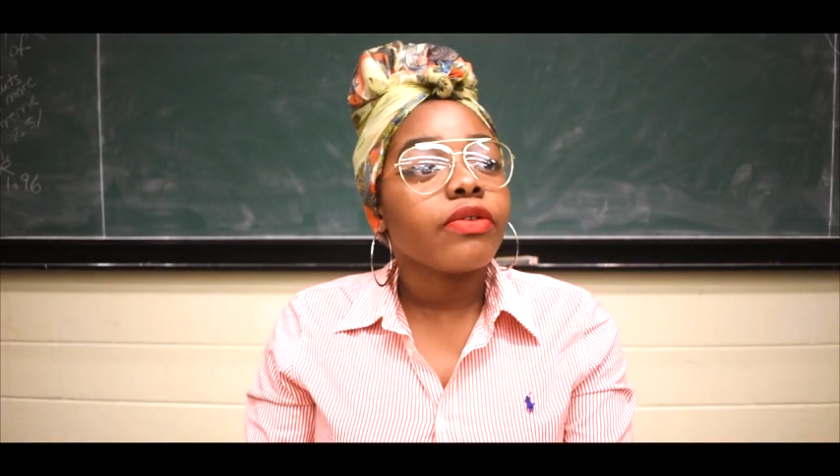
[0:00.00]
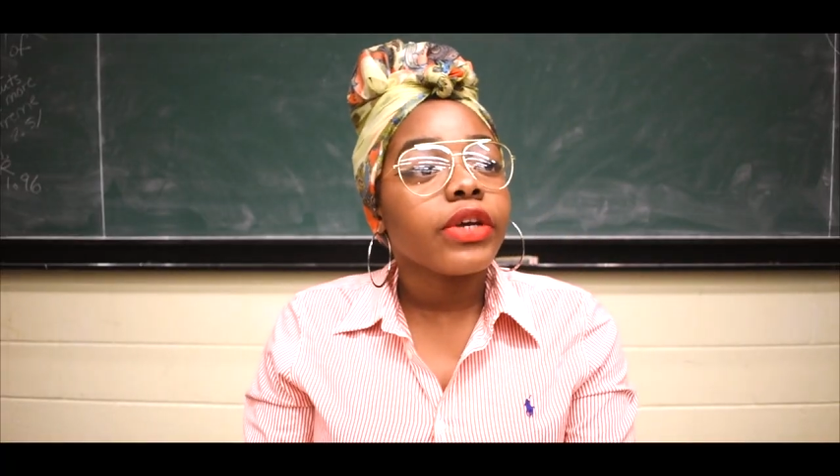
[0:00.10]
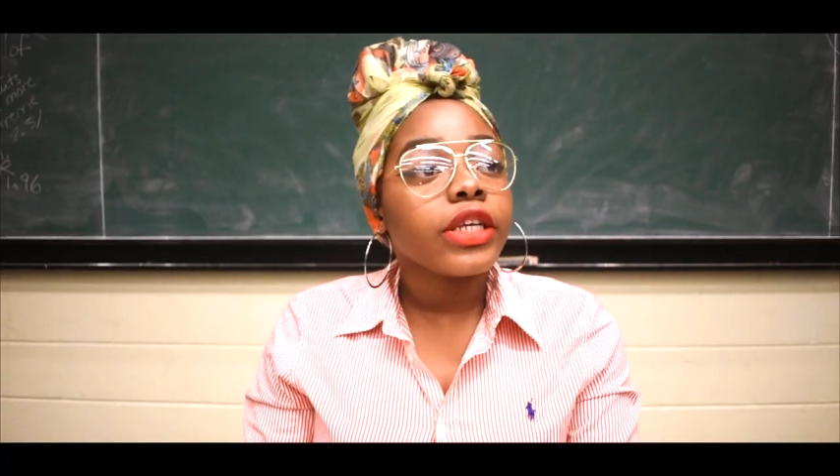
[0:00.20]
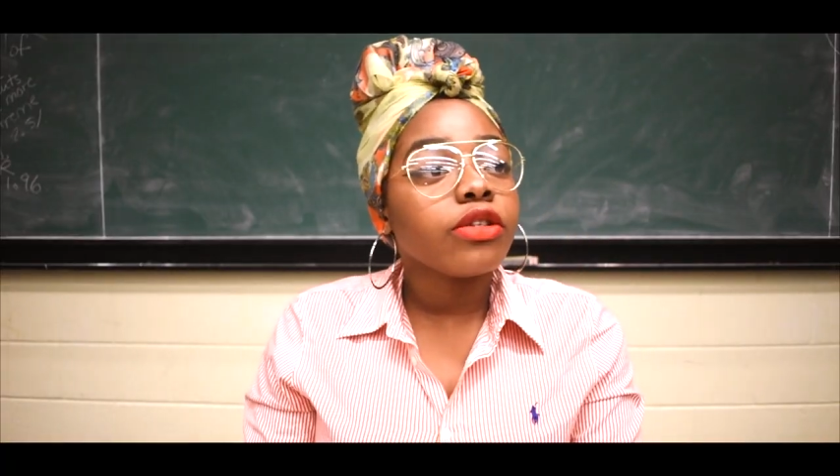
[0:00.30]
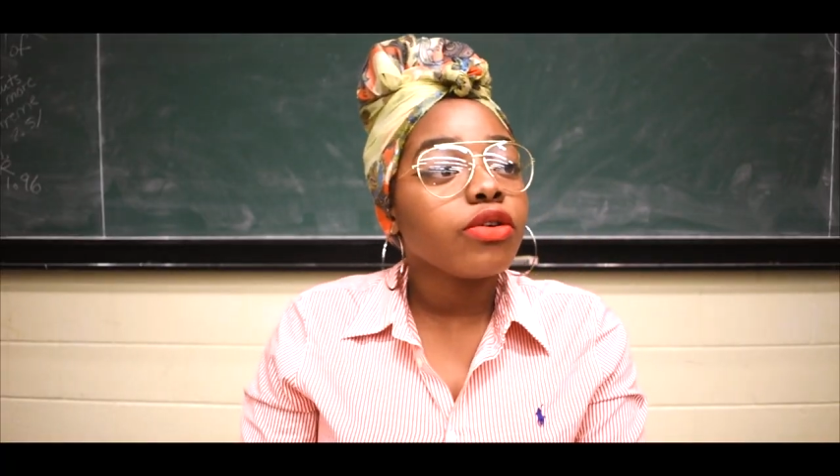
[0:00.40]

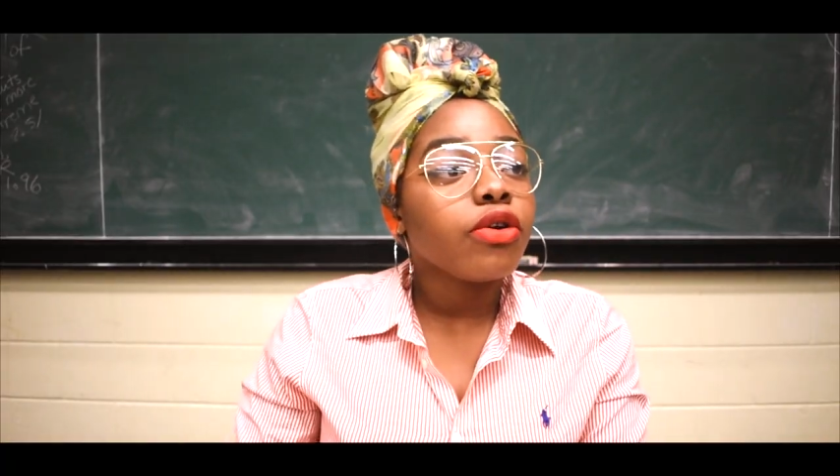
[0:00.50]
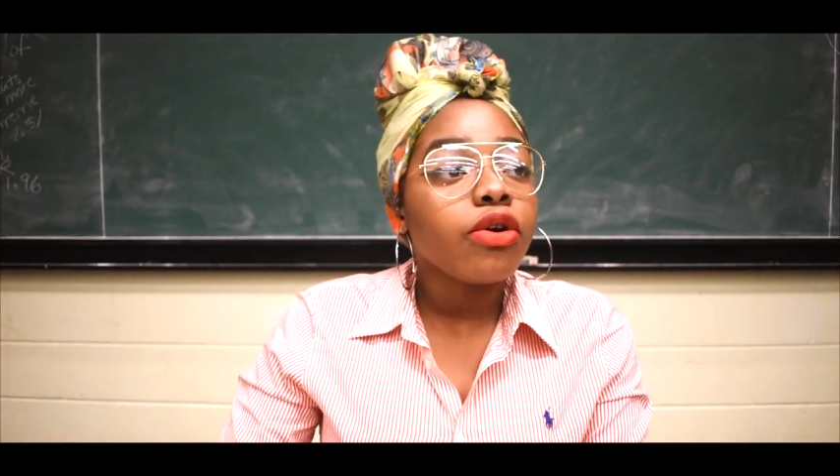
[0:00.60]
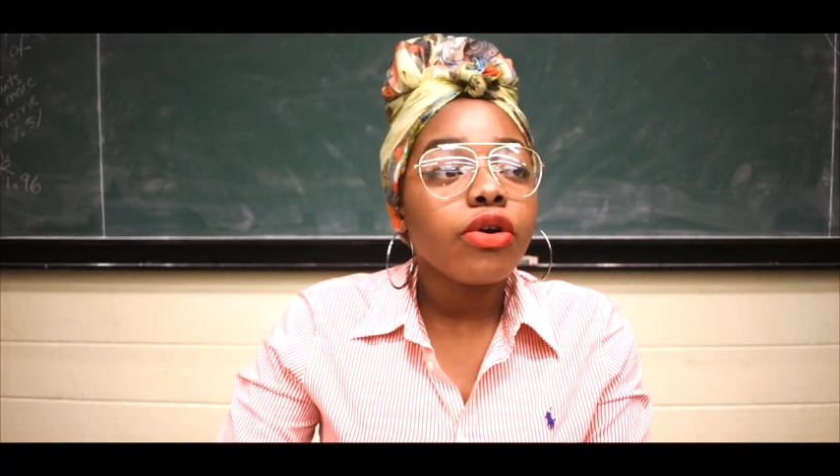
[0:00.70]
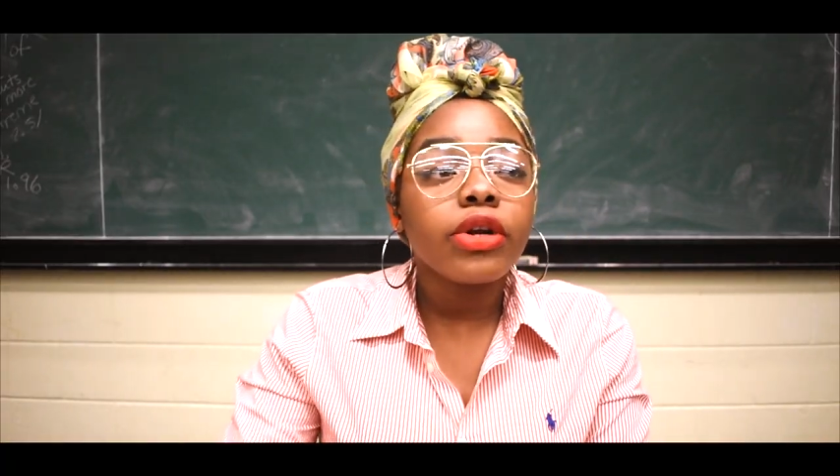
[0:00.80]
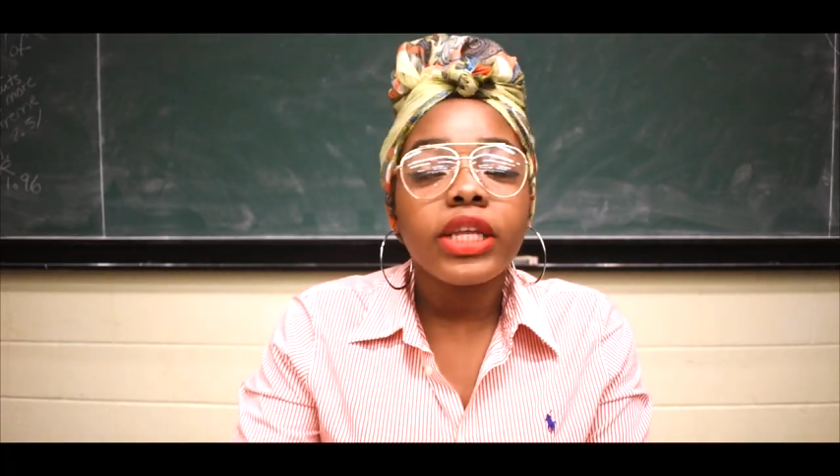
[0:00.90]
Grace, the
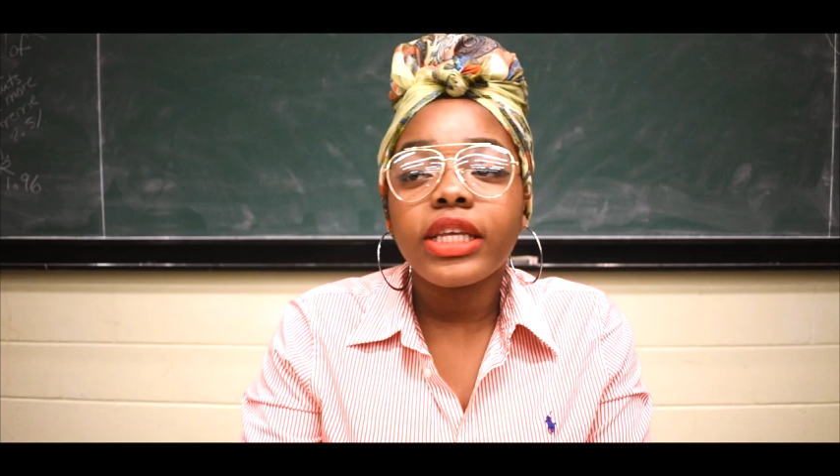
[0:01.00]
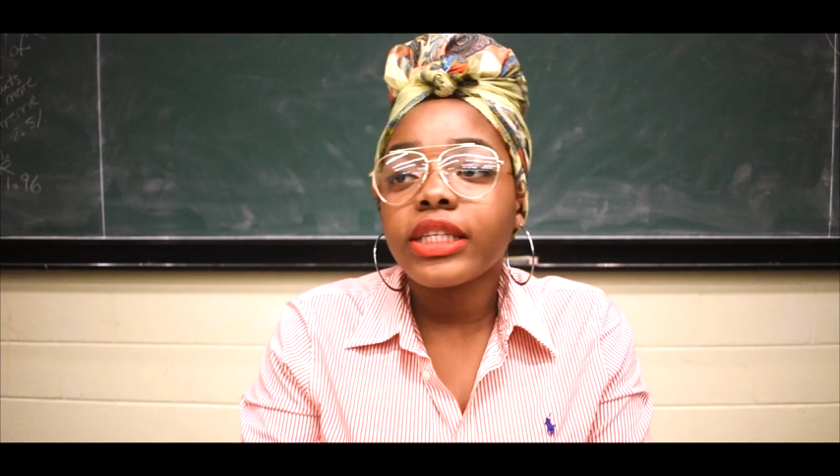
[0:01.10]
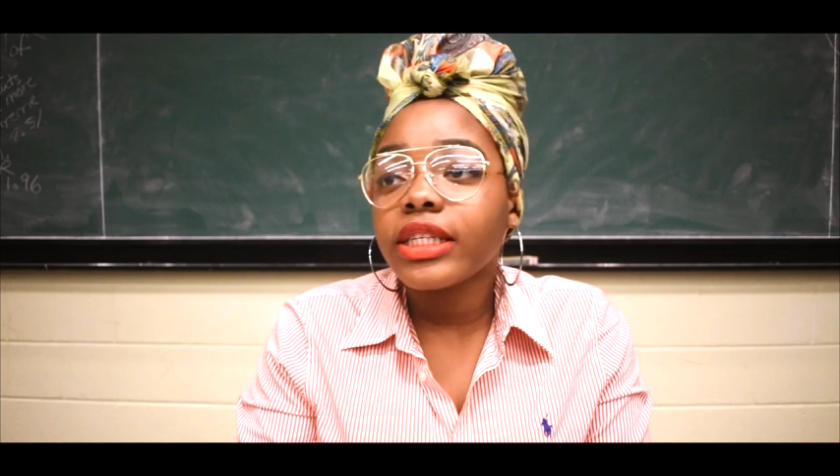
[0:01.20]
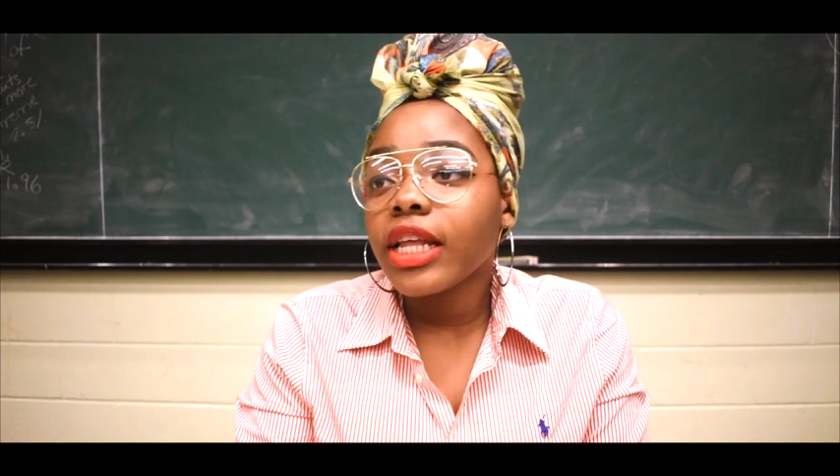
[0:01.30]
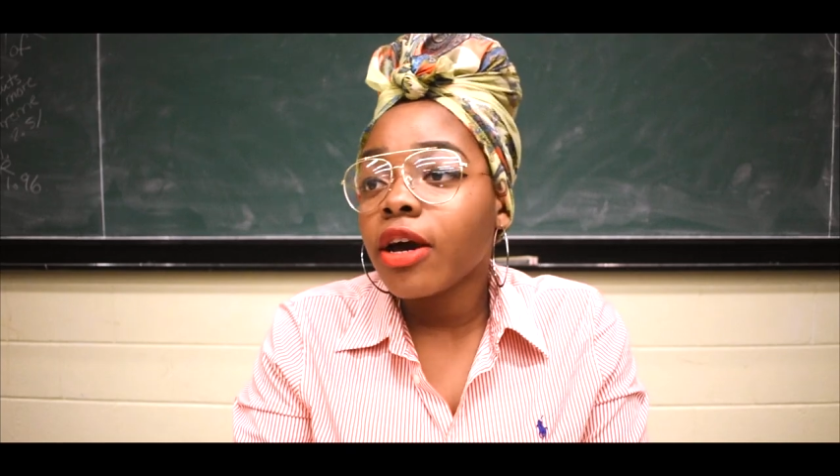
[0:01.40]
court
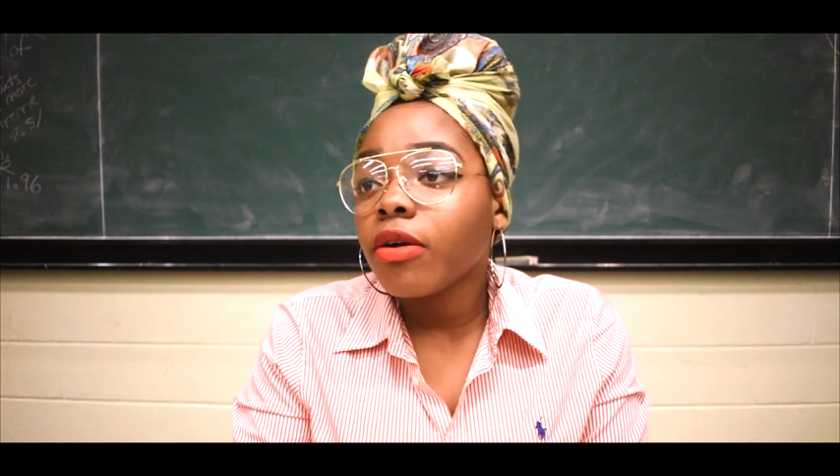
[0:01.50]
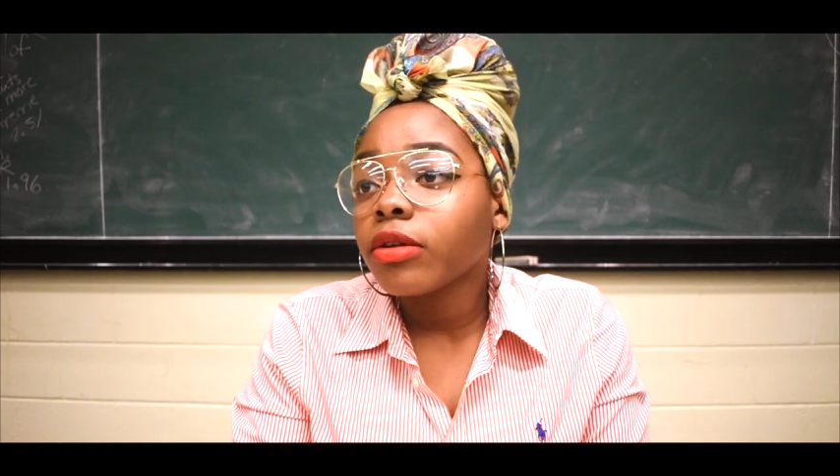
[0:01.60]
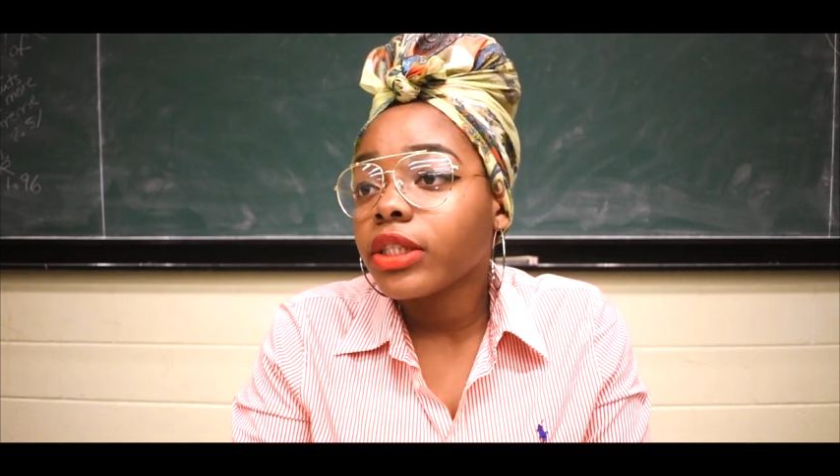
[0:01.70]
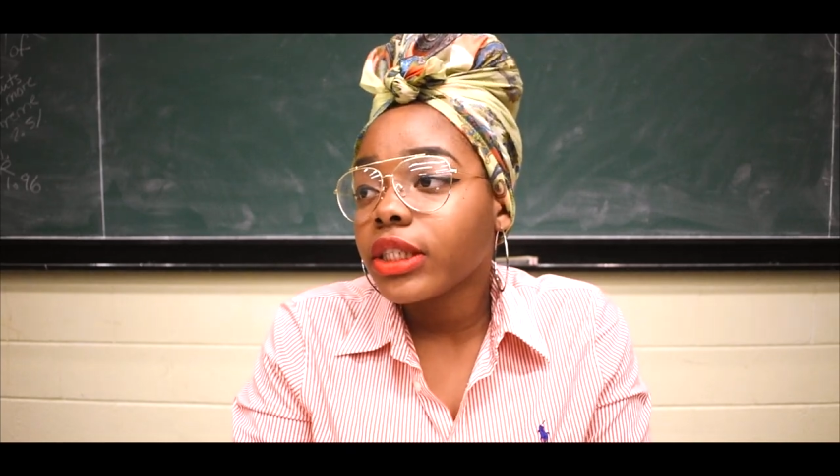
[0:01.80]
is now on